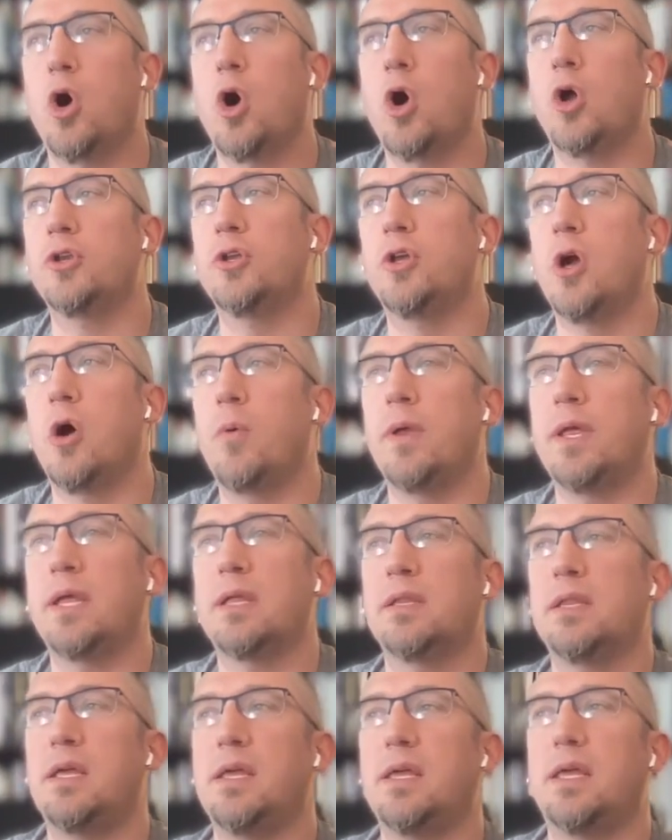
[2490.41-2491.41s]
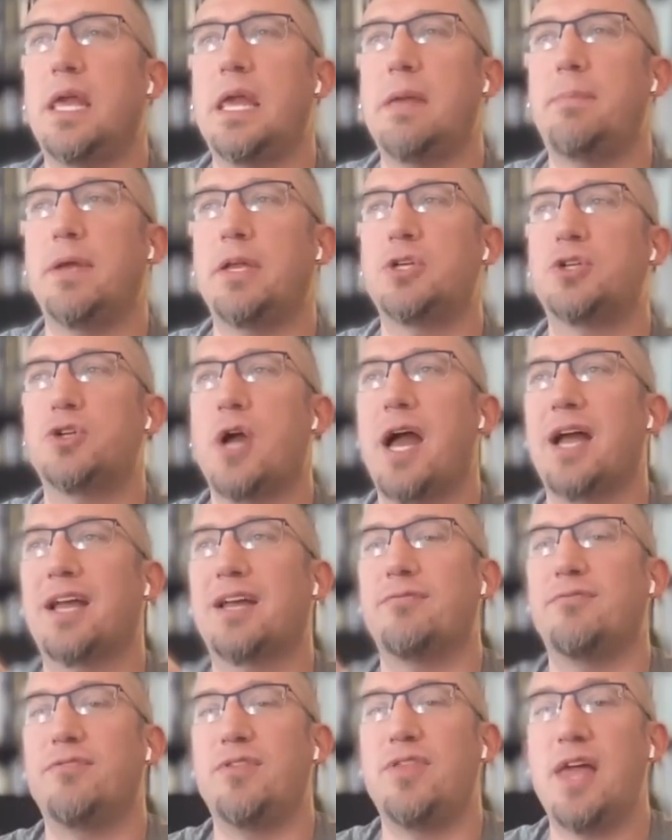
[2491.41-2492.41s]
ongoingly keeping track
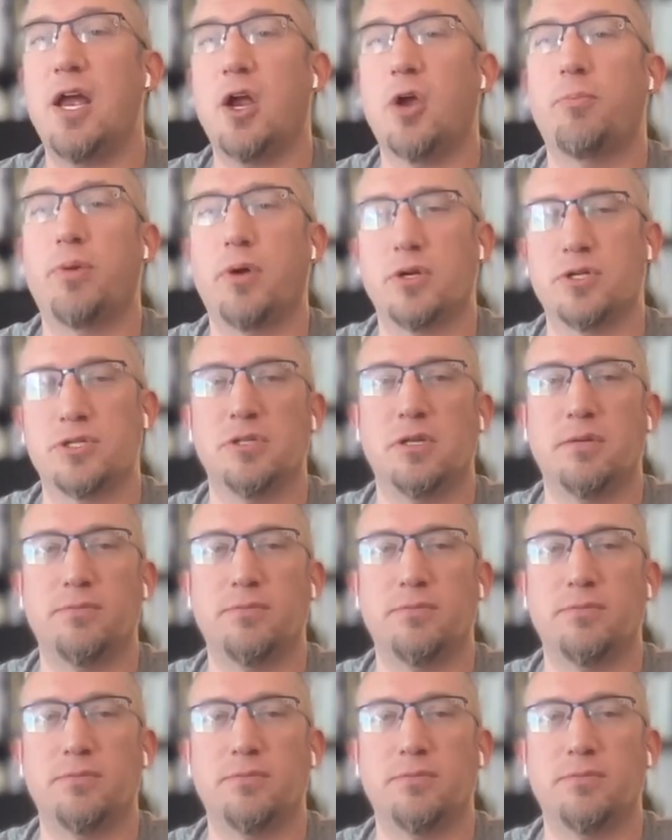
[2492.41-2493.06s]
of their personal